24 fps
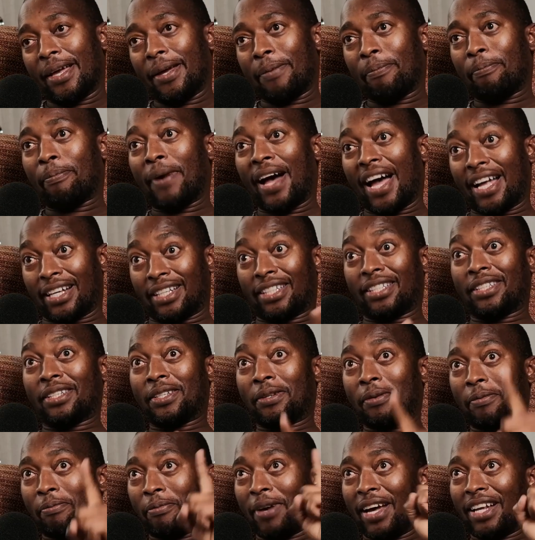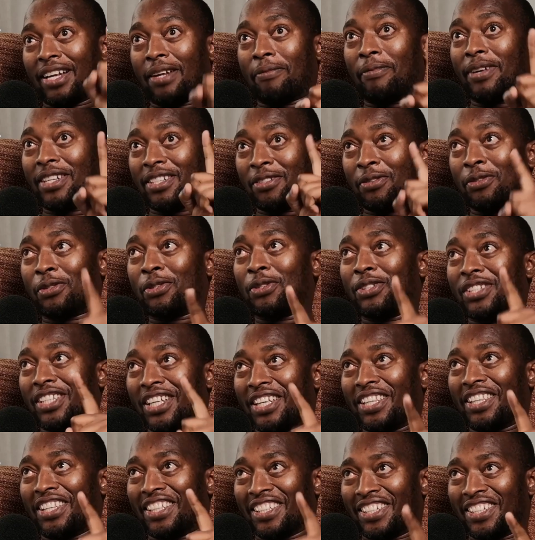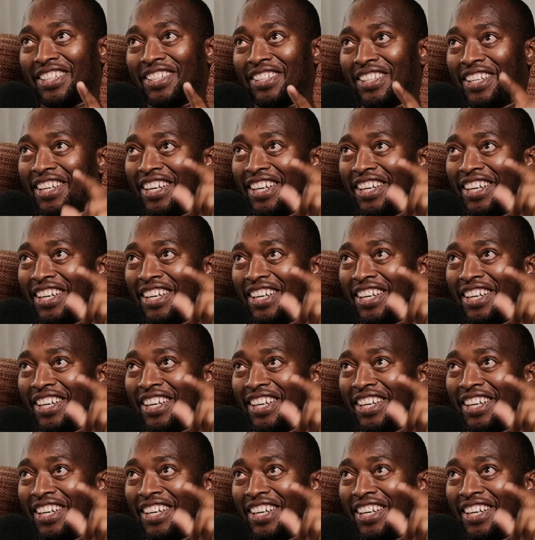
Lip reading: But I must also say this.